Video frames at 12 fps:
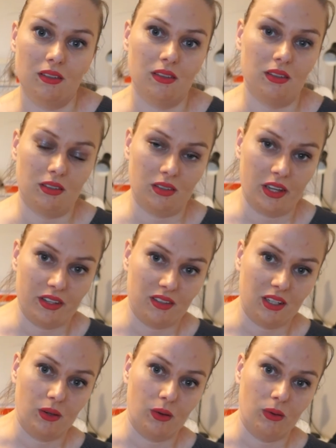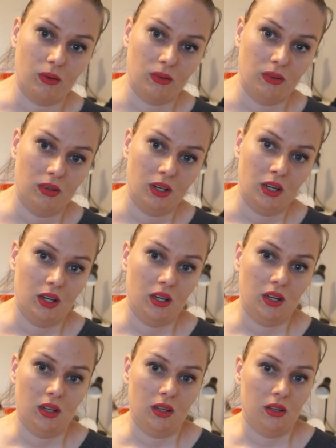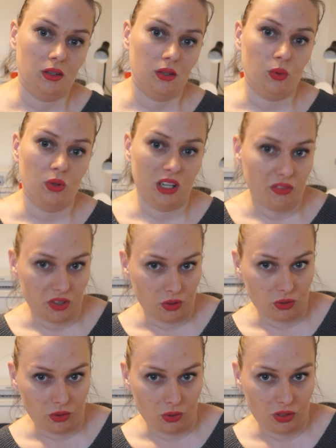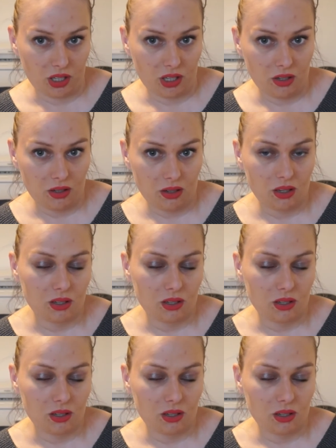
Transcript: it's lasting long, you will have it on all day.